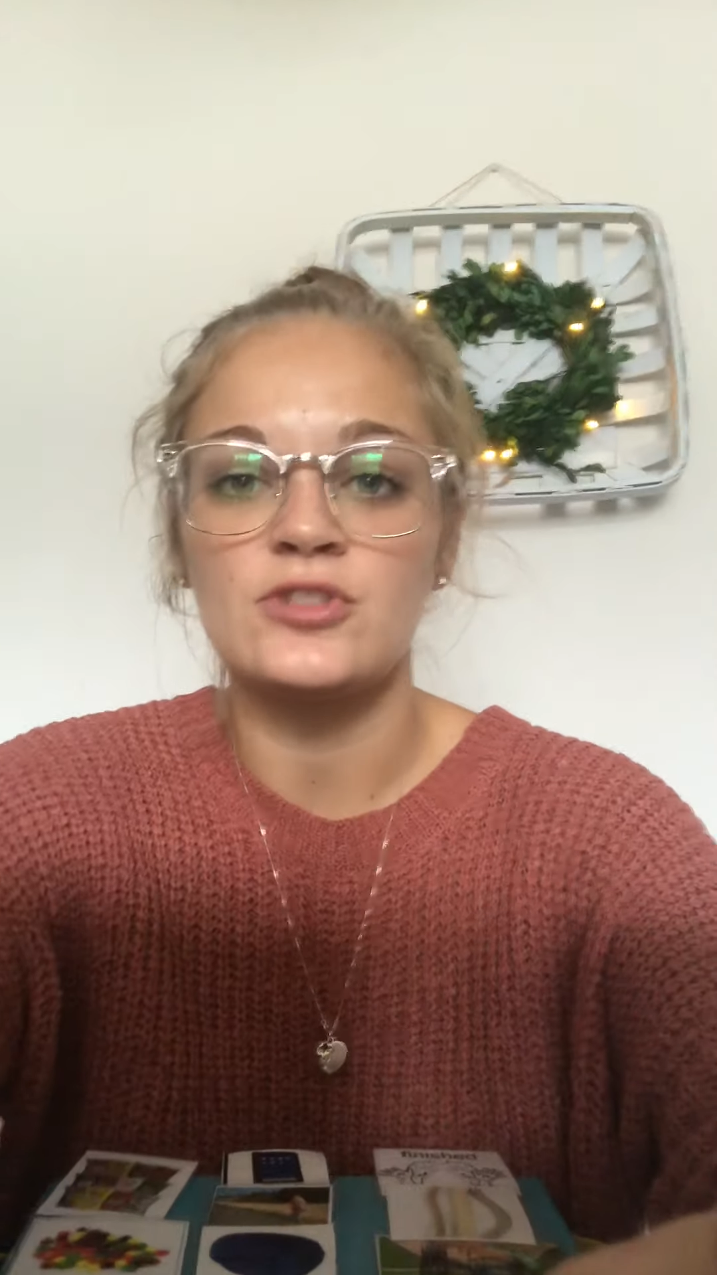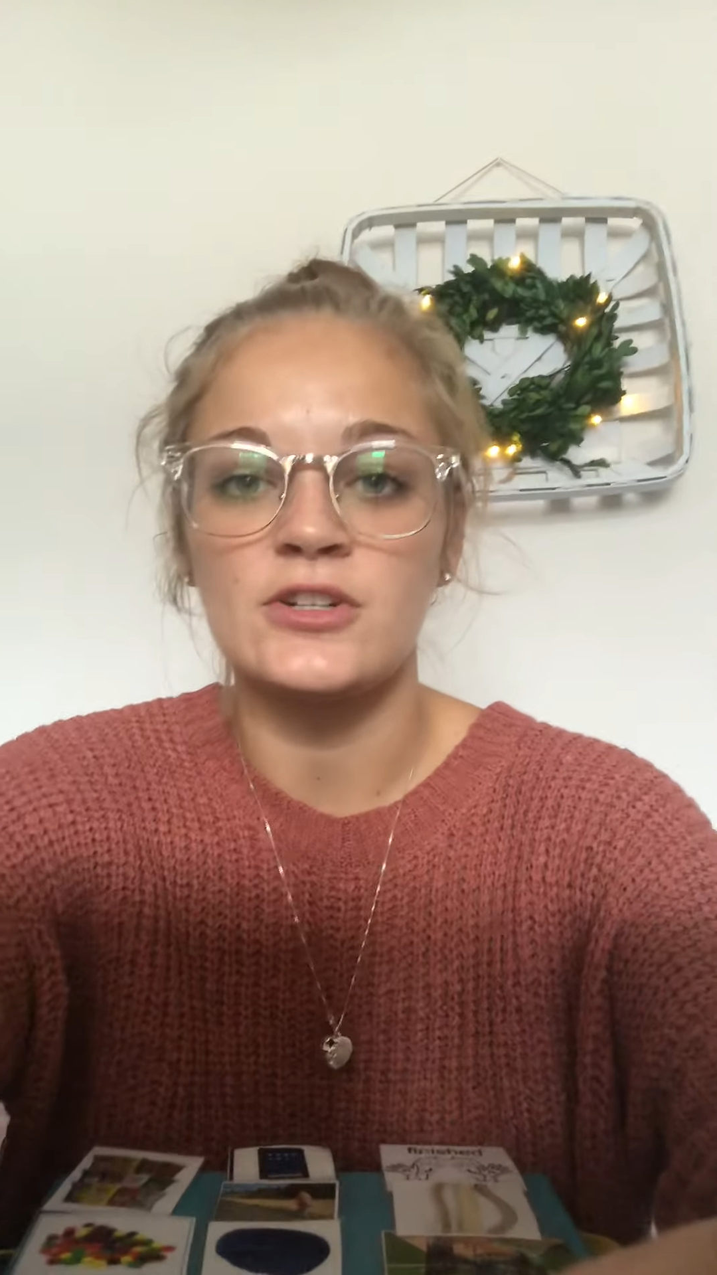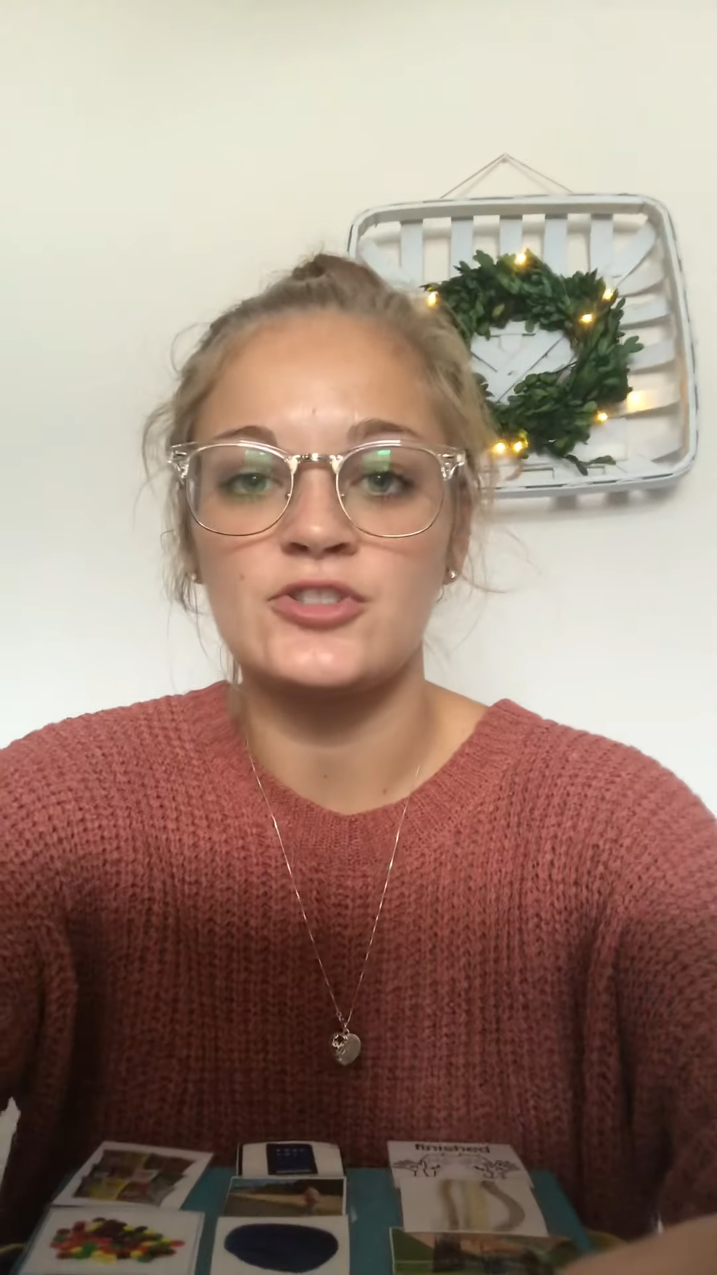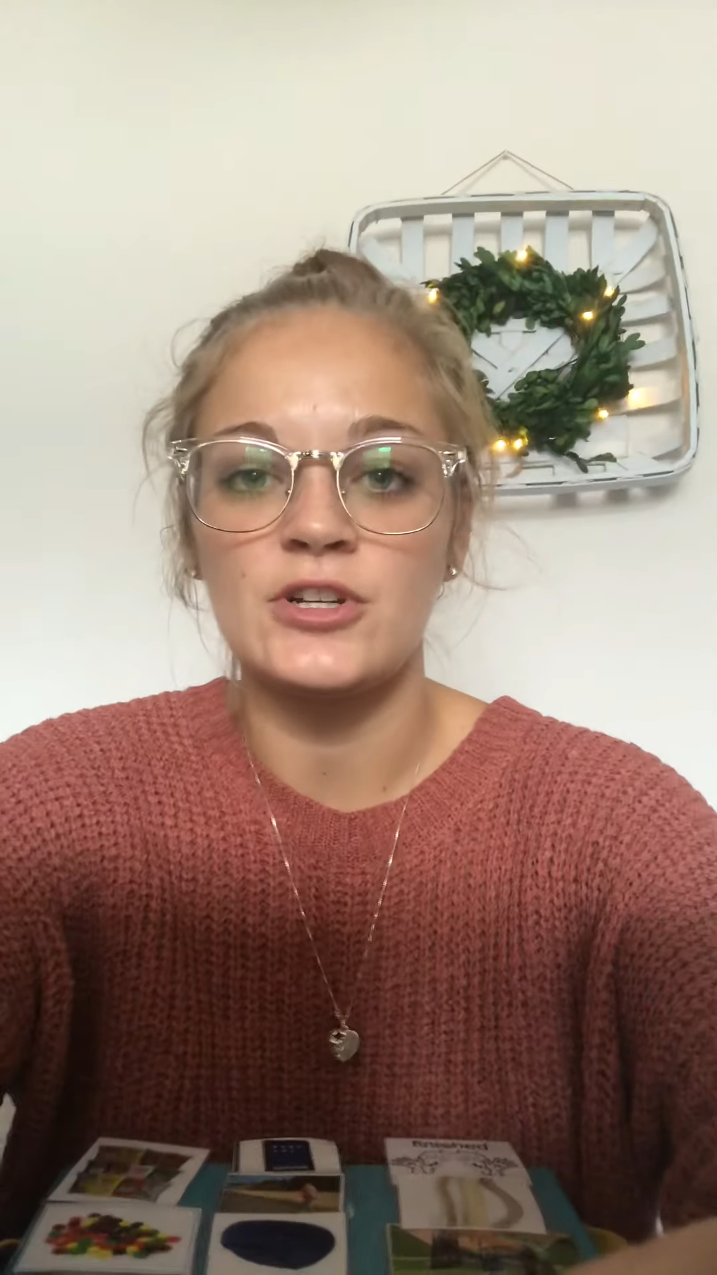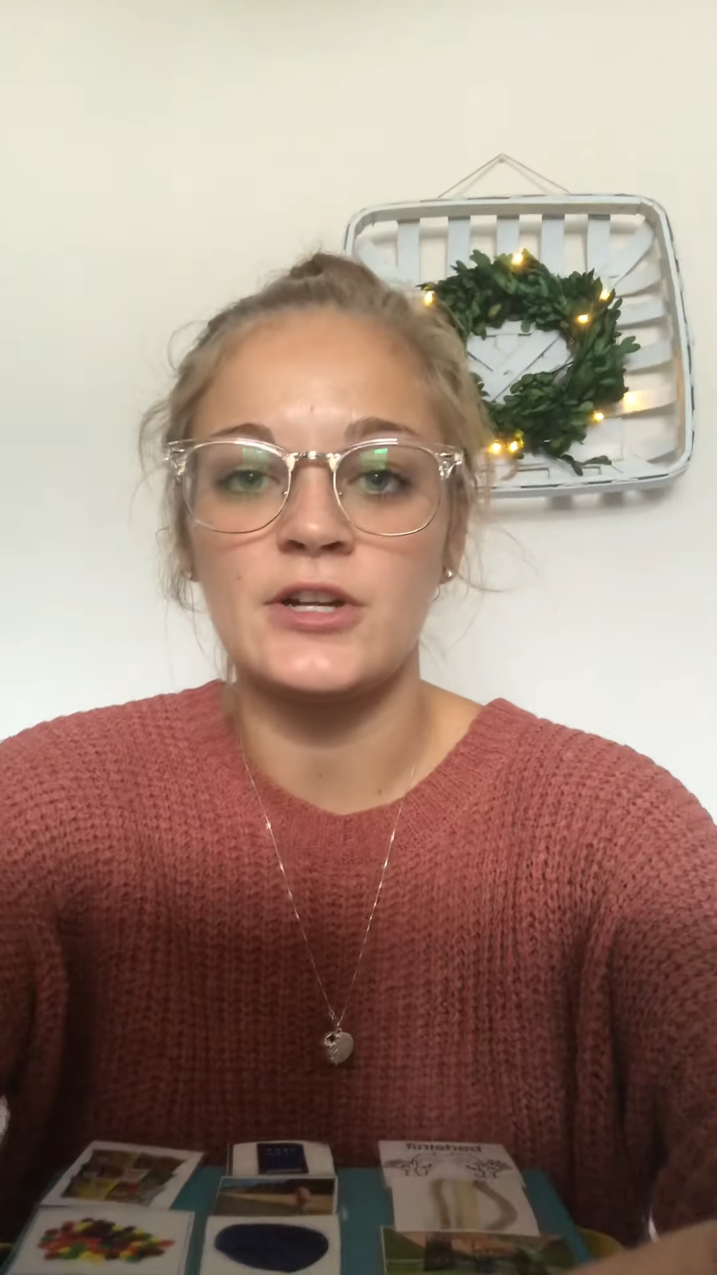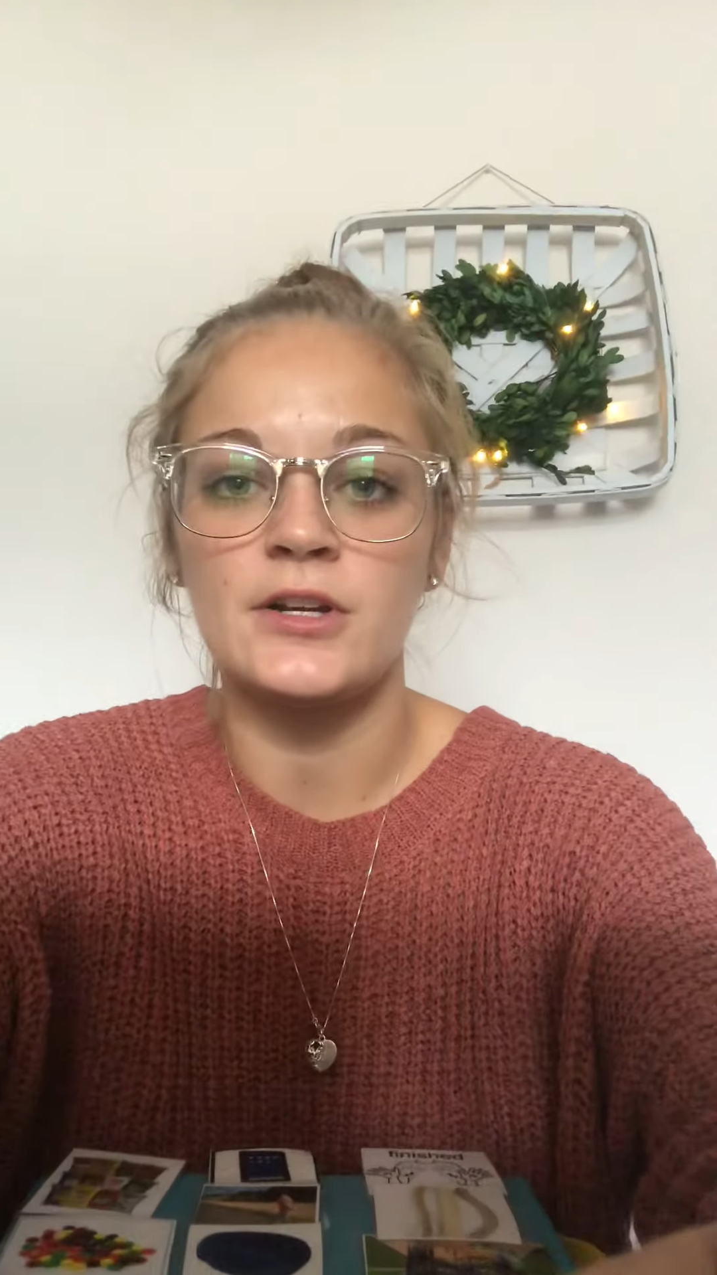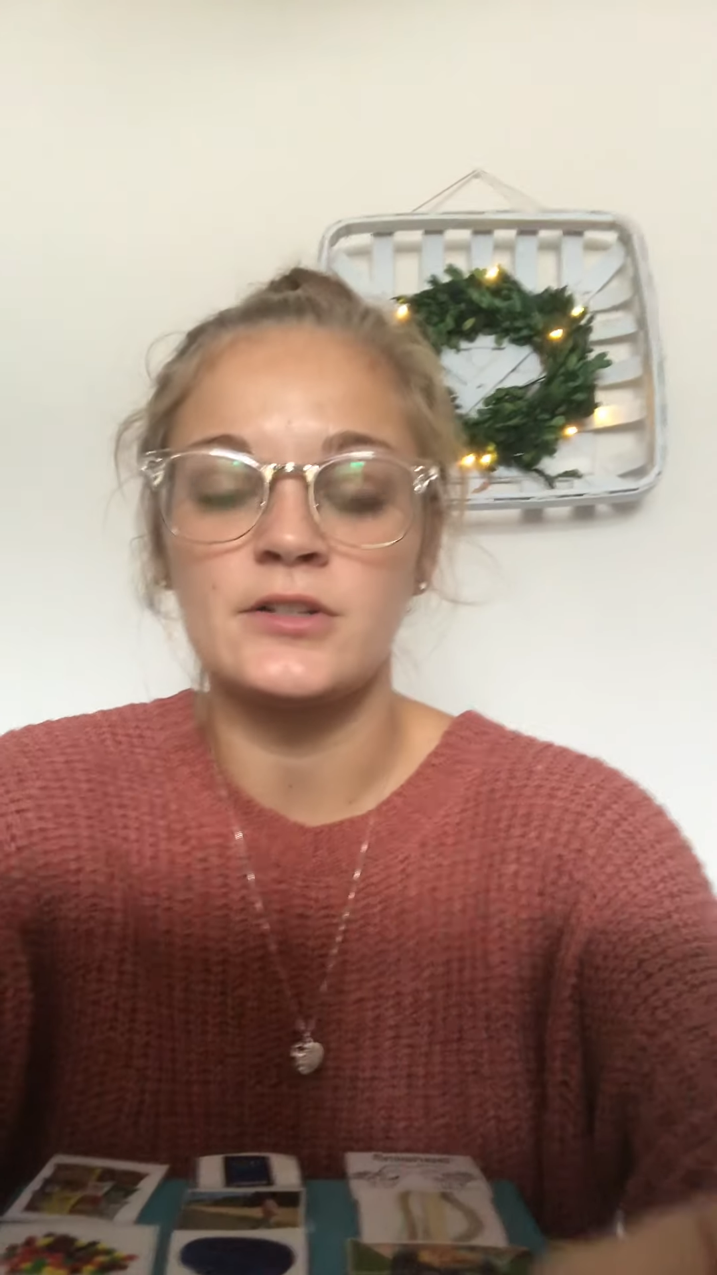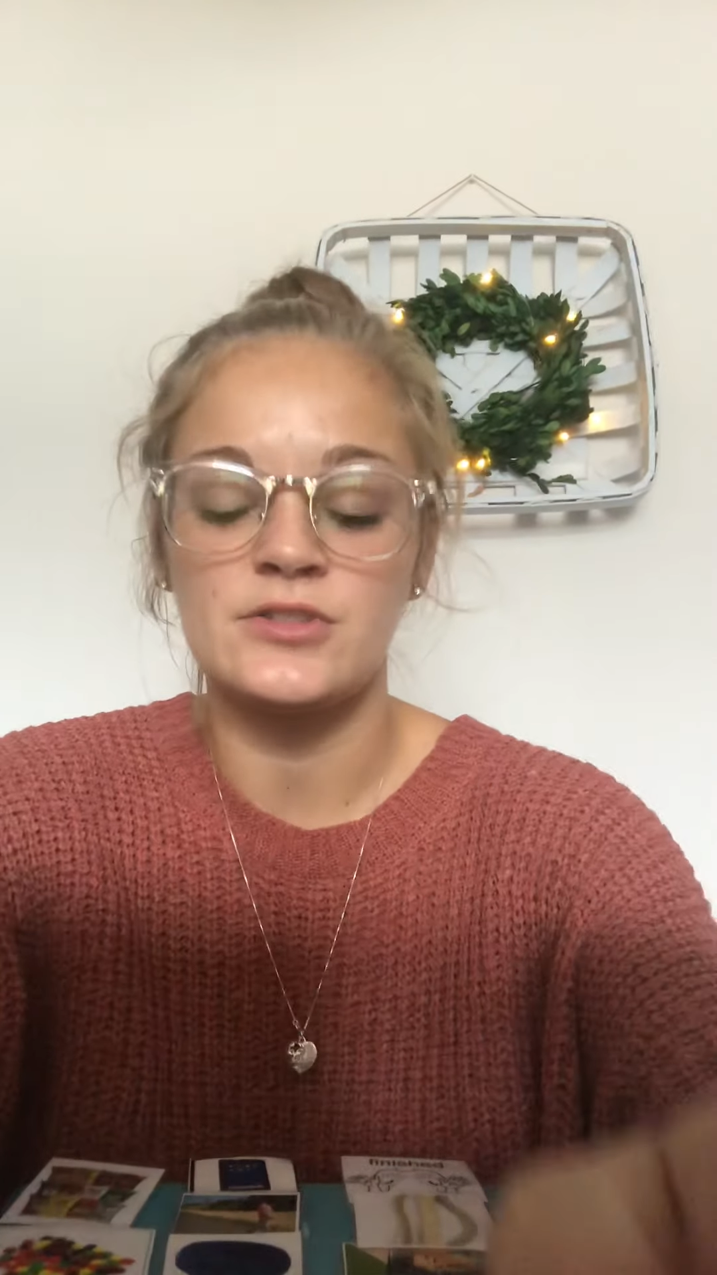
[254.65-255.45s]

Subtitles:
structure.